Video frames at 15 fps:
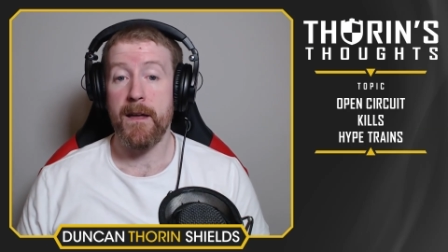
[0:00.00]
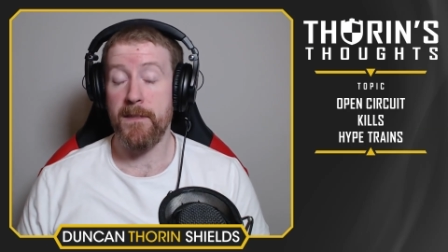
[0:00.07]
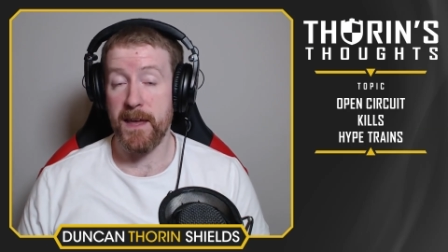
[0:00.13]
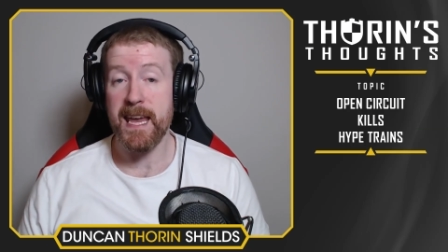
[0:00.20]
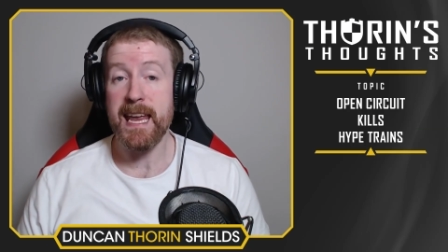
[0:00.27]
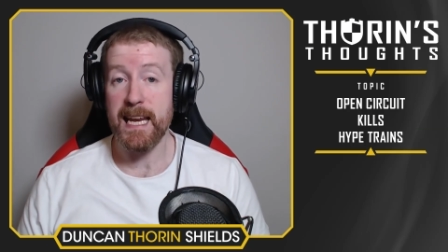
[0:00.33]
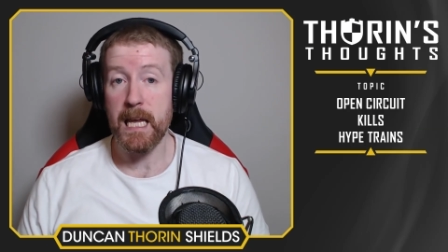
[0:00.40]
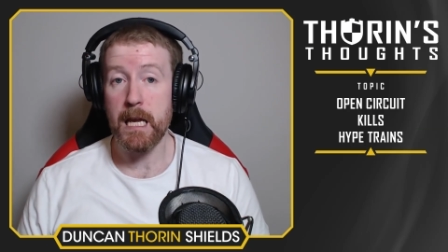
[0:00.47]
the
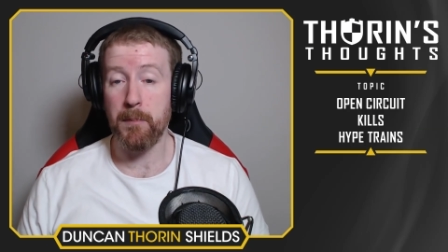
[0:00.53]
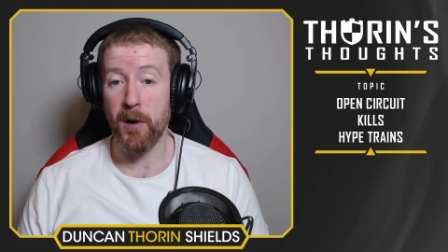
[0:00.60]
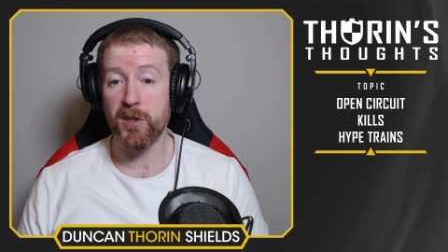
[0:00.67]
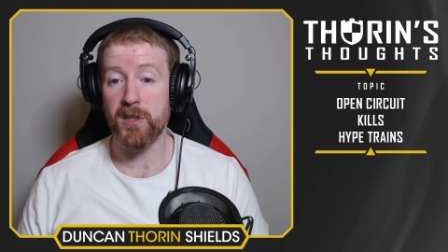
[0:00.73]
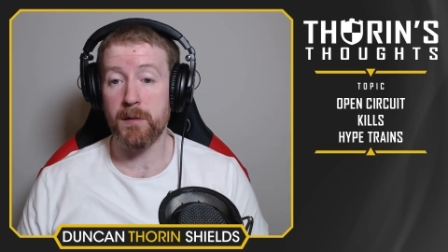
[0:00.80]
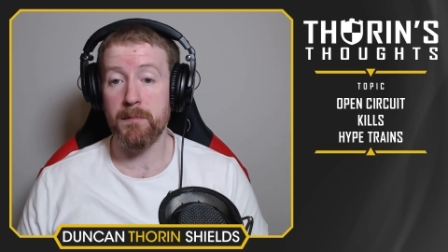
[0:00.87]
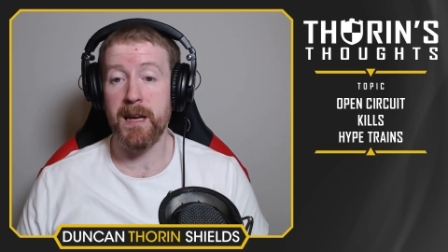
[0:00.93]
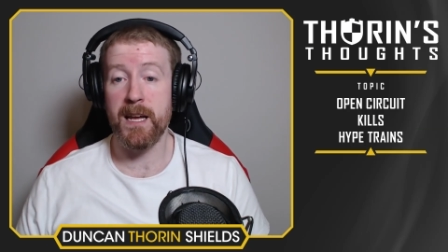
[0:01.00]
ELEAGUE
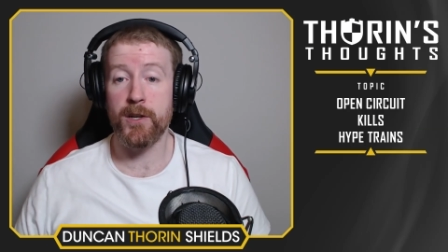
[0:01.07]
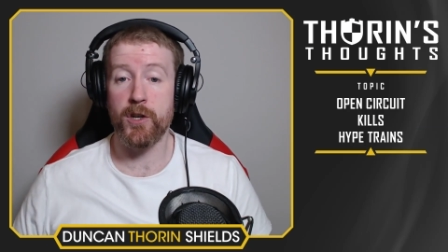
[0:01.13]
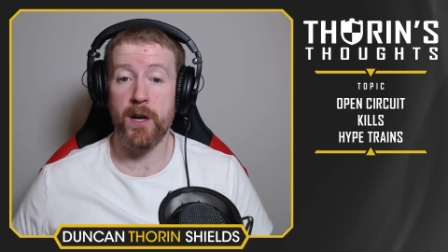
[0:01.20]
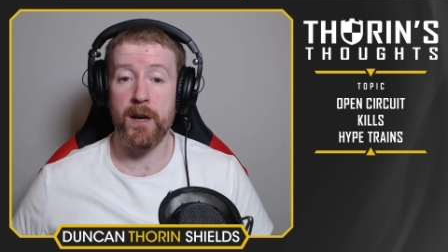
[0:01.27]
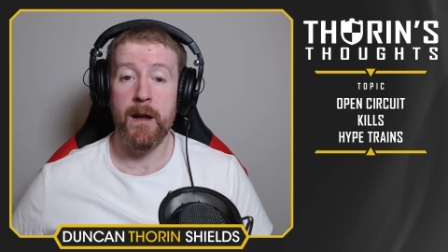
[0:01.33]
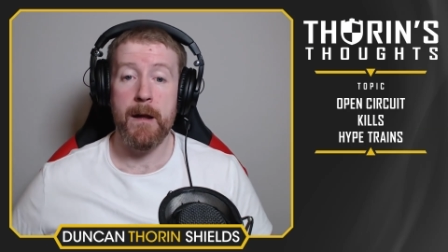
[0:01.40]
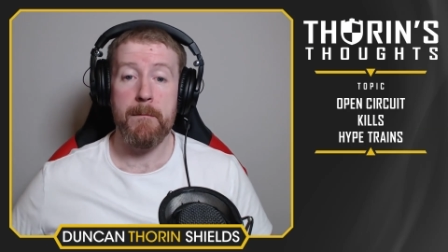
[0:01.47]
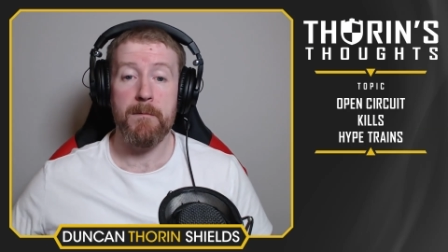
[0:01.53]
Boston
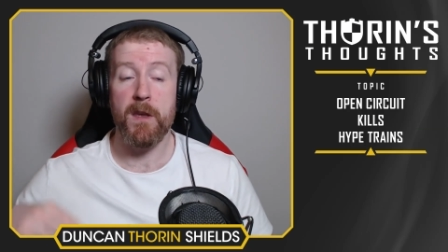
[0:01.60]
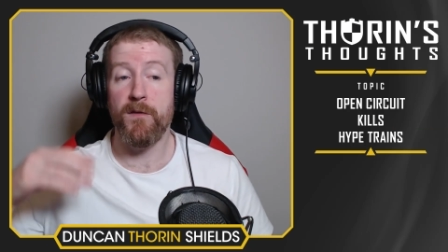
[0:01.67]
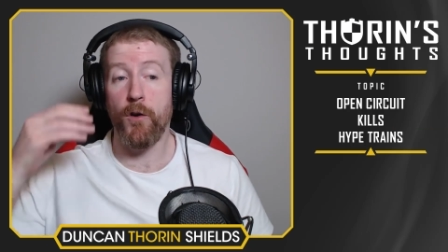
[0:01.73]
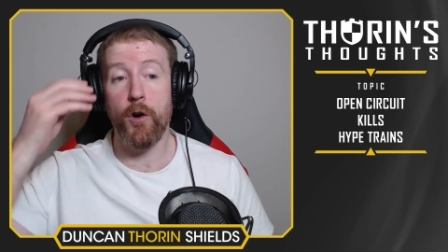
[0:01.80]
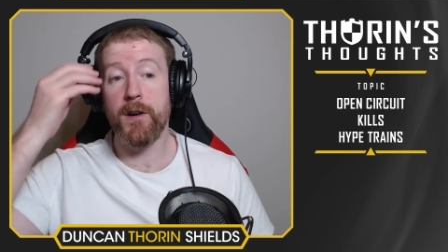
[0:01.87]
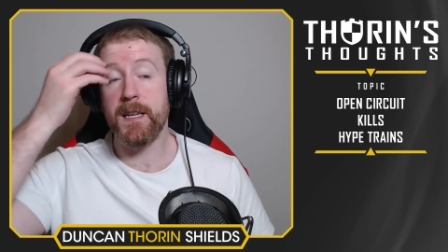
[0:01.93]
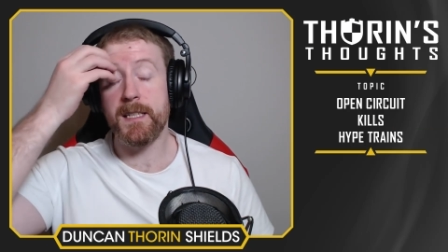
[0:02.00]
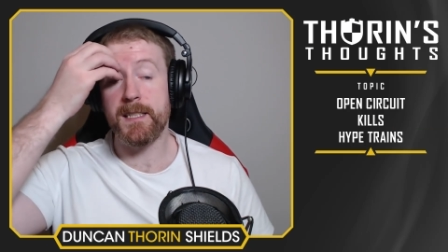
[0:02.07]
Major, you've
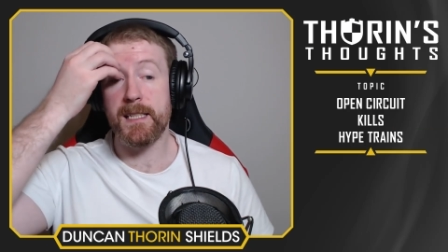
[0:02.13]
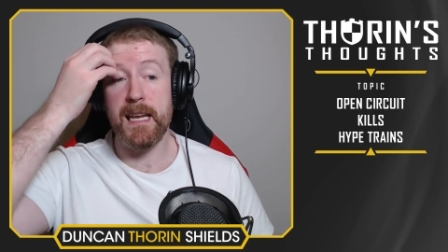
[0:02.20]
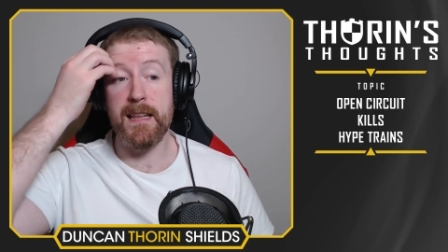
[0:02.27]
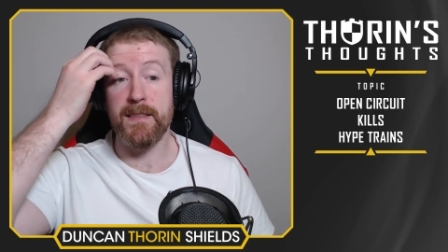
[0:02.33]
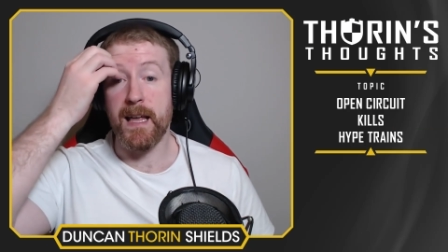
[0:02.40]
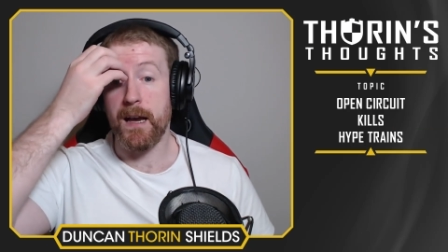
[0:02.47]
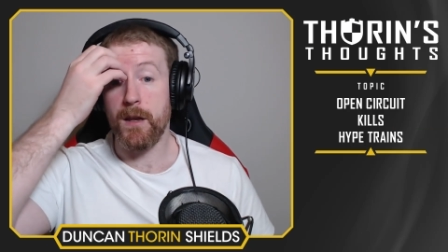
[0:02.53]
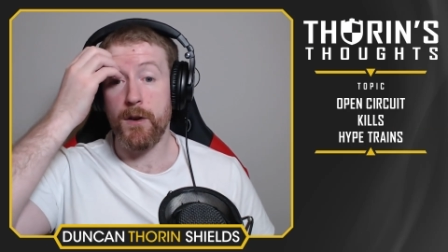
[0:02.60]
already
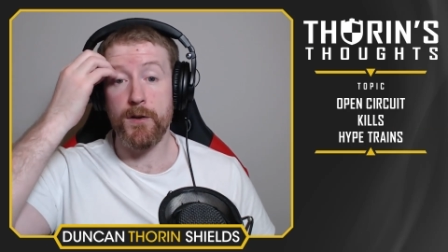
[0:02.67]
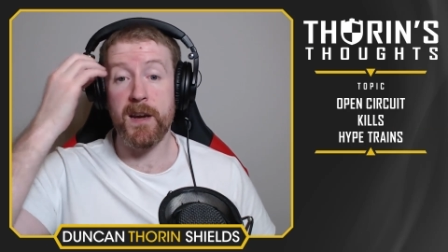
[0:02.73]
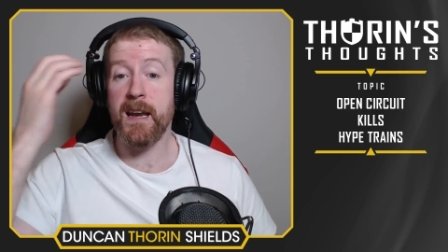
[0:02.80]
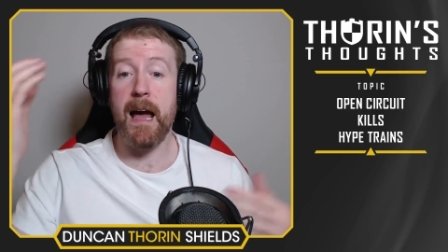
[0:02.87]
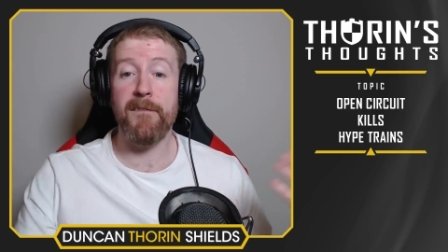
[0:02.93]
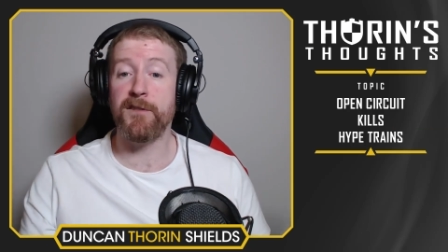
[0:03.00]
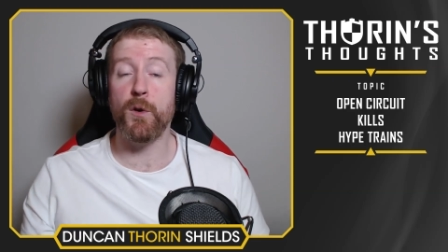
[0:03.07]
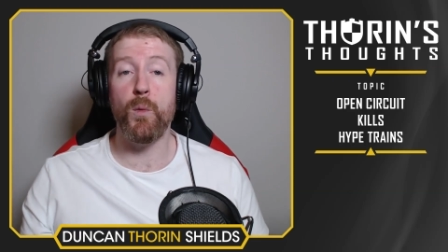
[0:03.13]
seen that you didn't
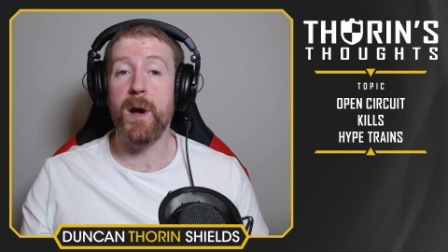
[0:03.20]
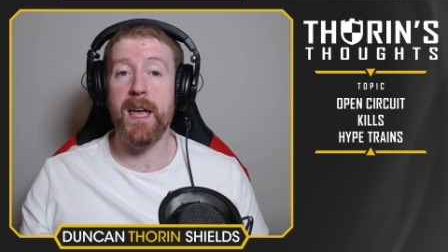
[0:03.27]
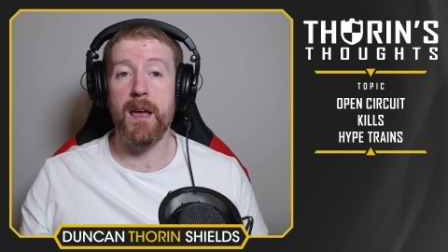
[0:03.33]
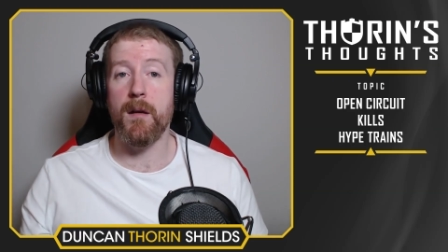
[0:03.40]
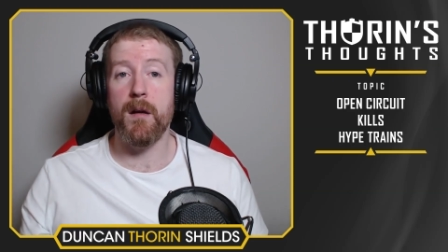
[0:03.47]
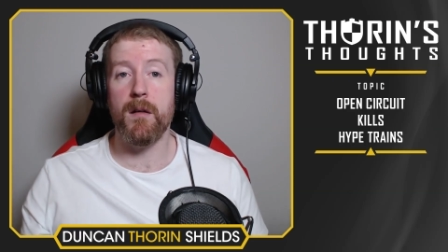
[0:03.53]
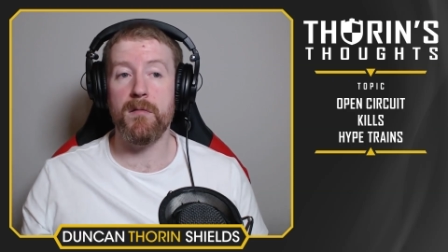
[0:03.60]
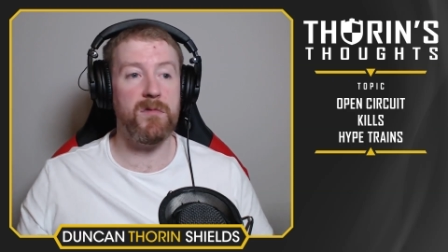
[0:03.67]
have to
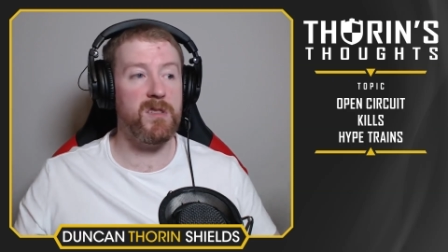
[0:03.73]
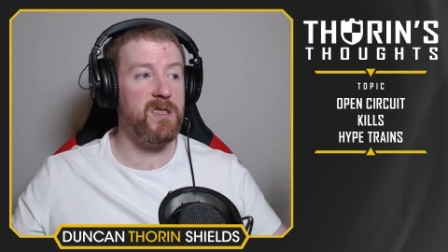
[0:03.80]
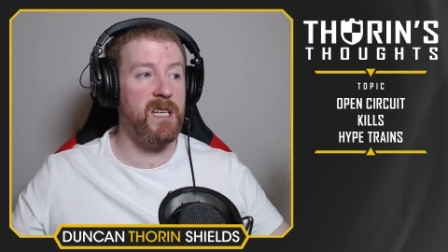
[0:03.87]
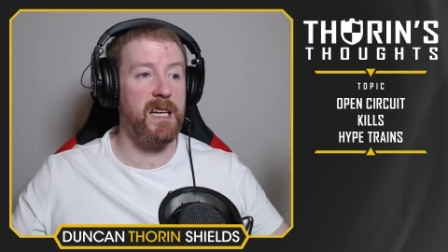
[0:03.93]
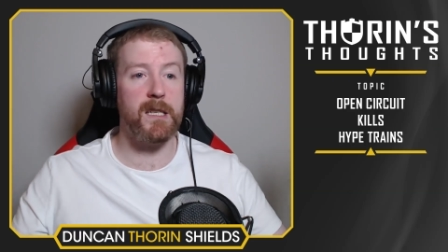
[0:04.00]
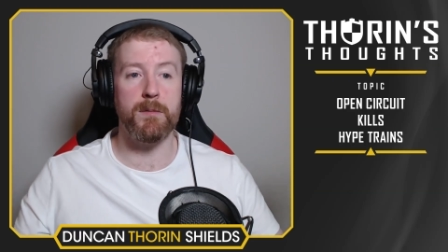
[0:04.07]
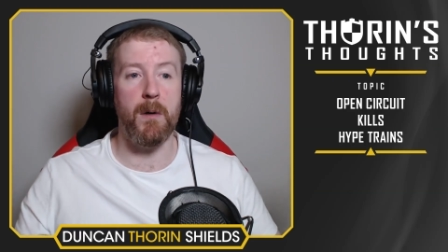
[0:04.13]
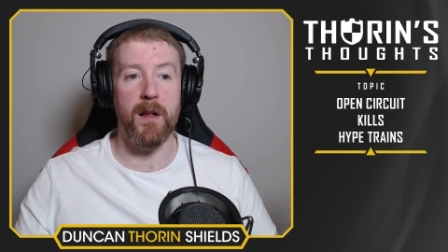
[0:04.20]
wait
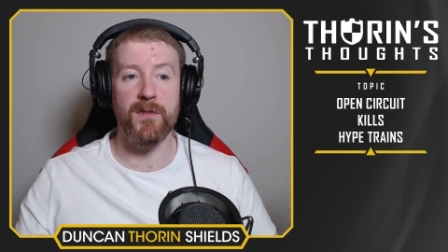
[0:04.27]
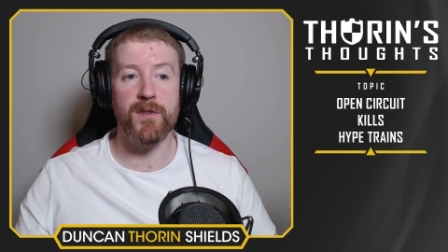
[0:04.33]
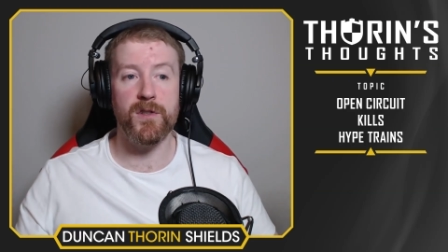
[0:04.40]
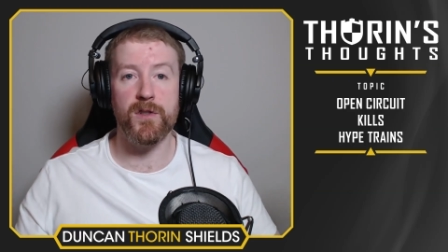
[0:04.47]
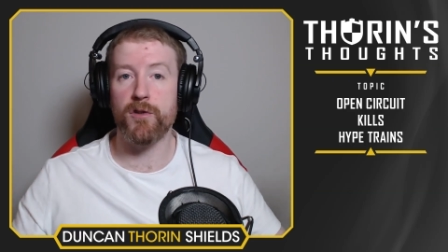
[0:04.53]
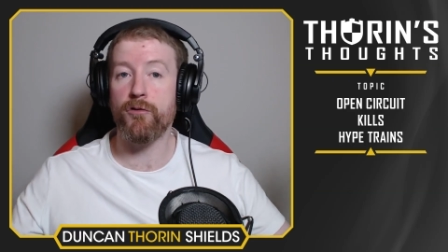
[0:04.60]
six months,